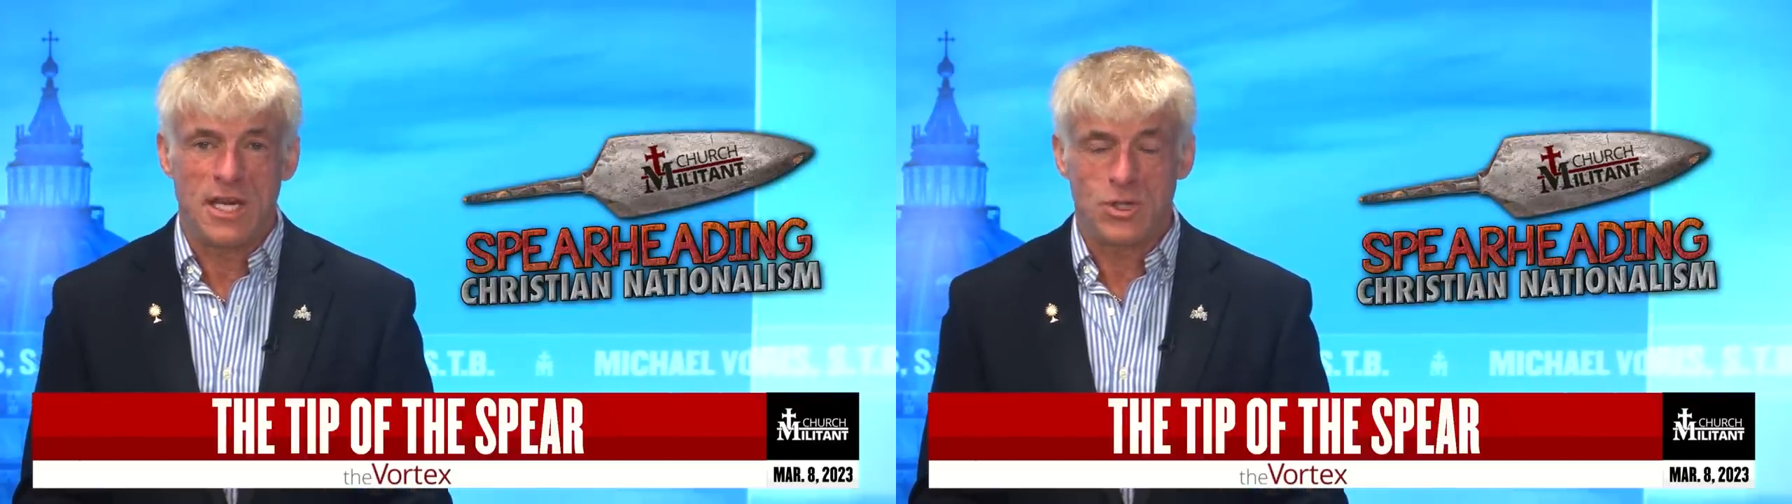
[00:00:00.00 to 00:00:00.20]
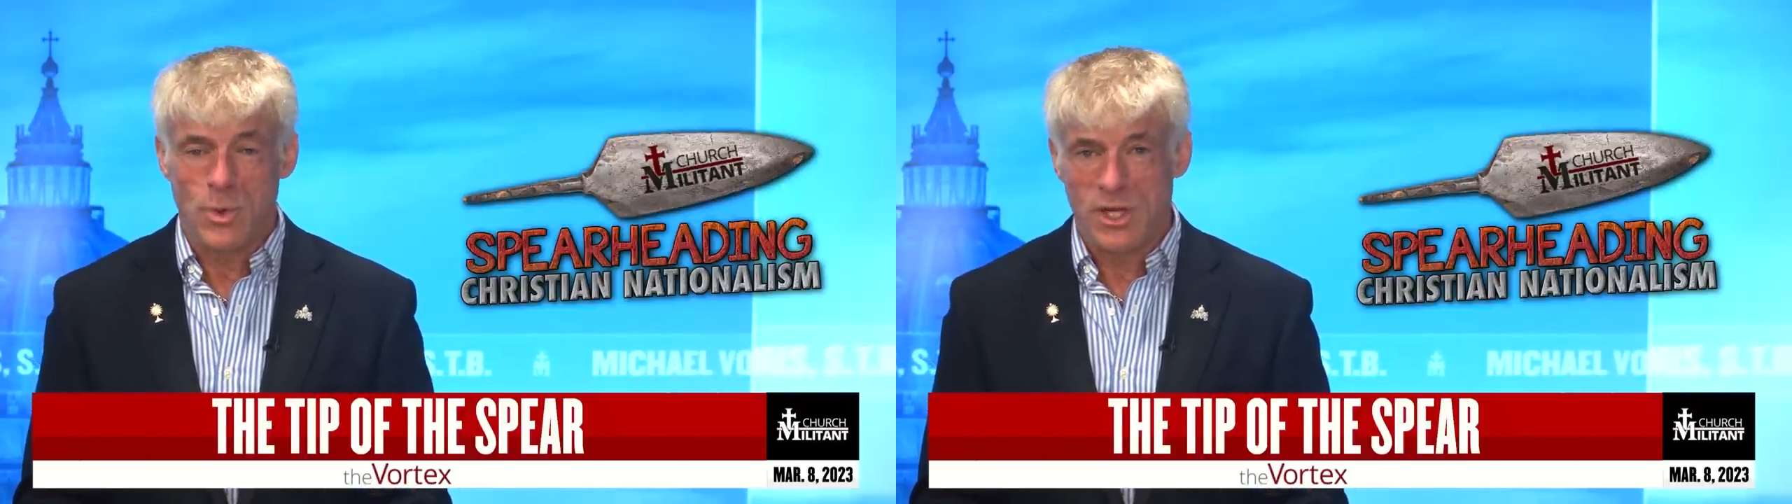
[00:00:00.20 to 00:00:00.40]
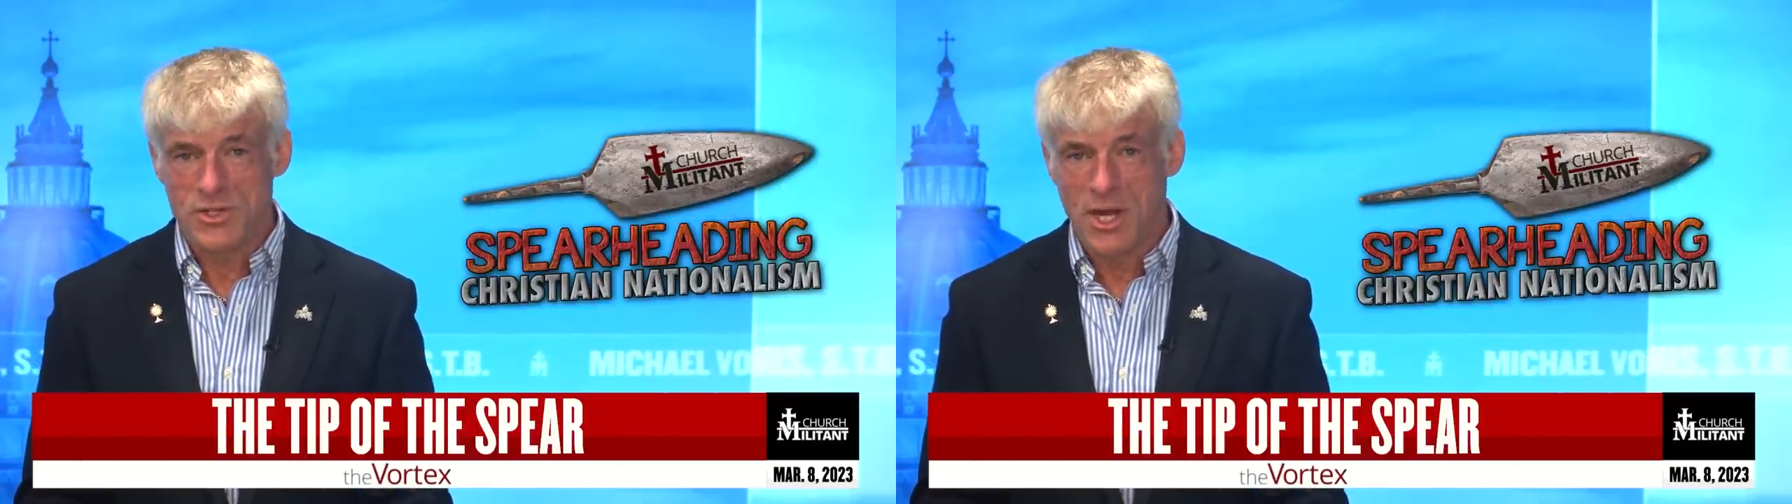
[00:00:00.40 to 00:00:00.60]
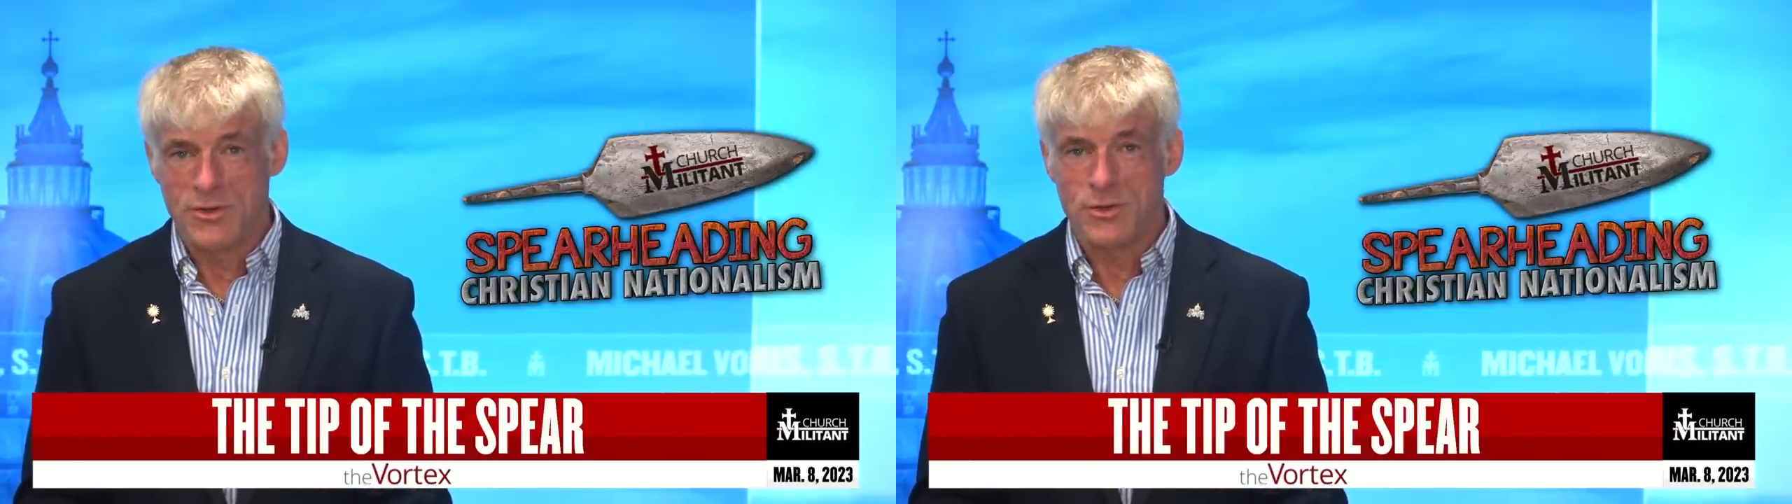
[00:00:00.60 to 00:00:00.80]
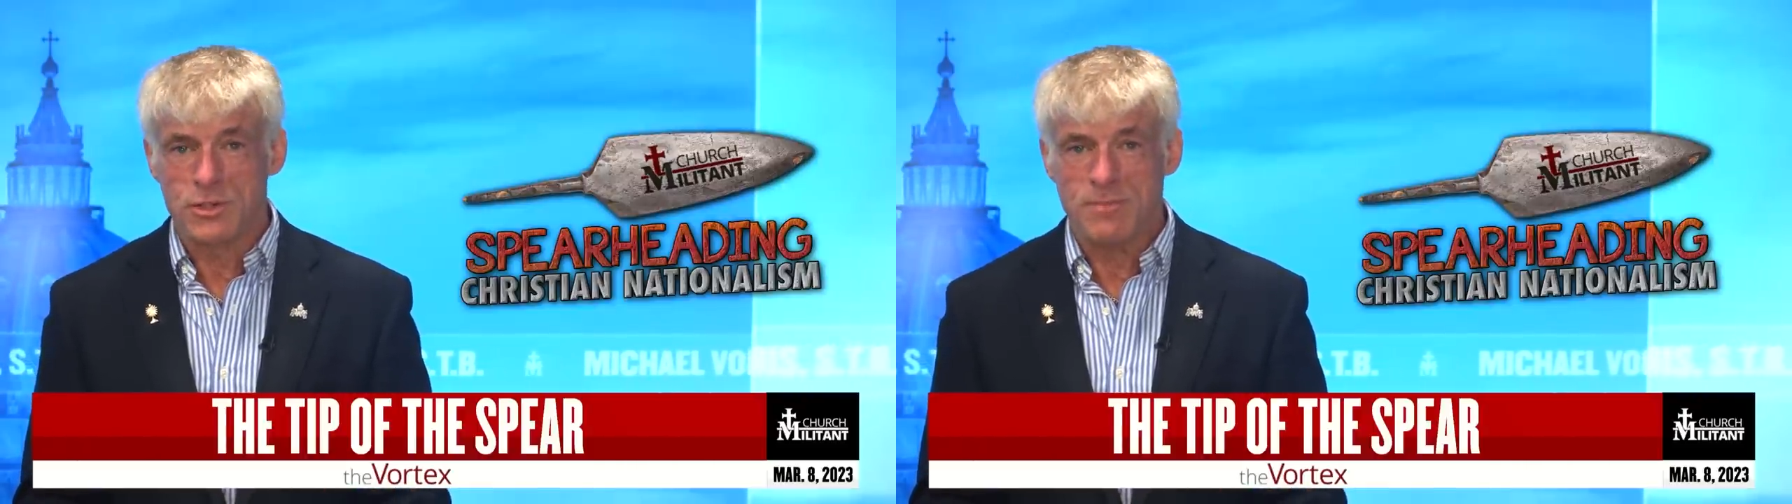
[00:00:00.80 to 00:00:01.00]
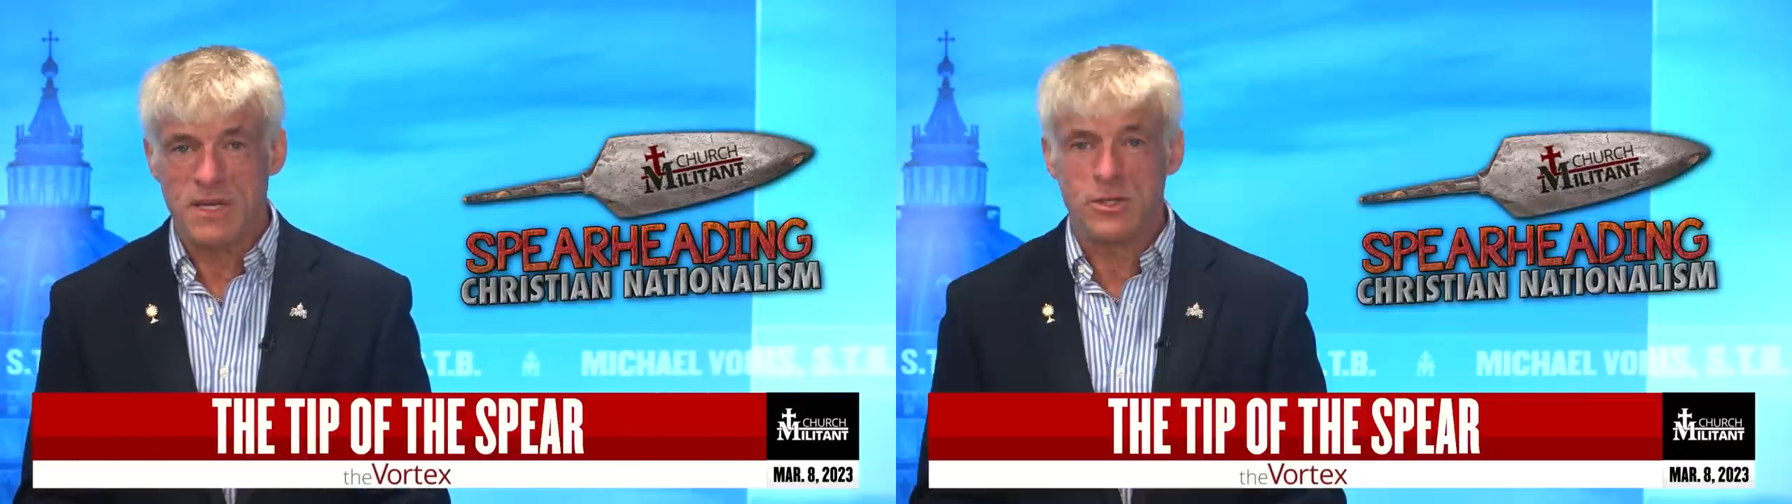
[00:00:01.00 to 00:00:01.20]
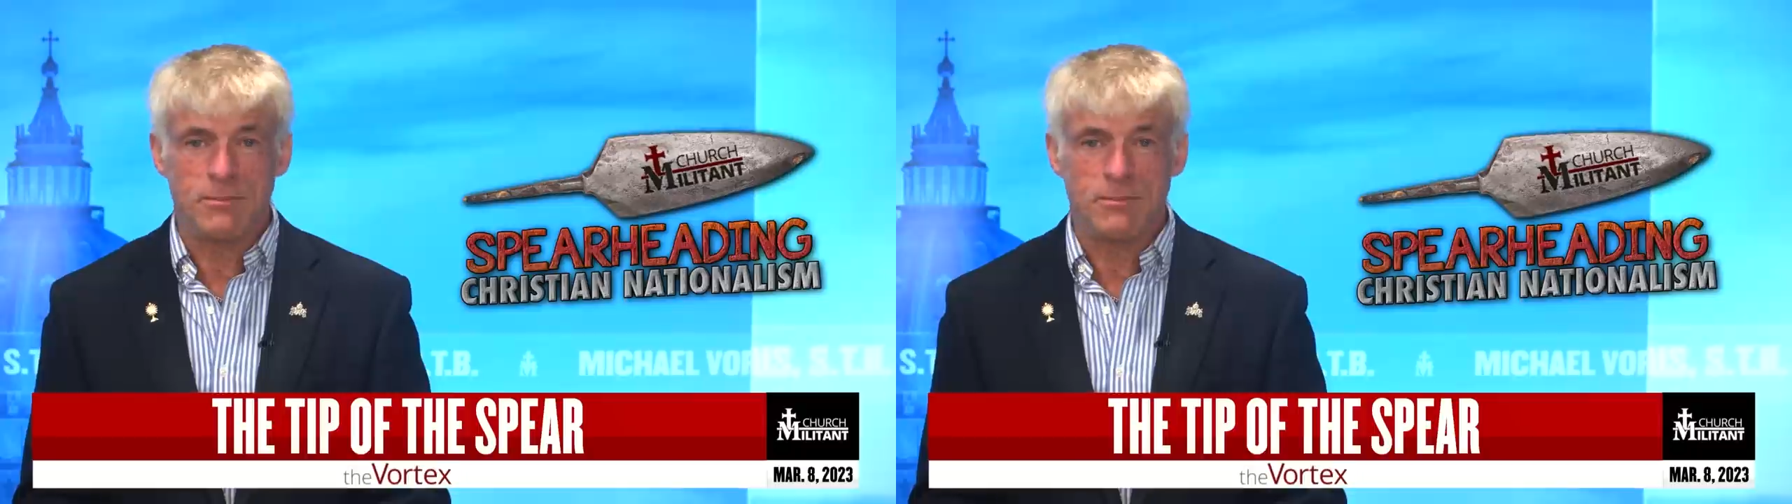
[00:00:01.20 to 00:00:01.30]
as well as others, being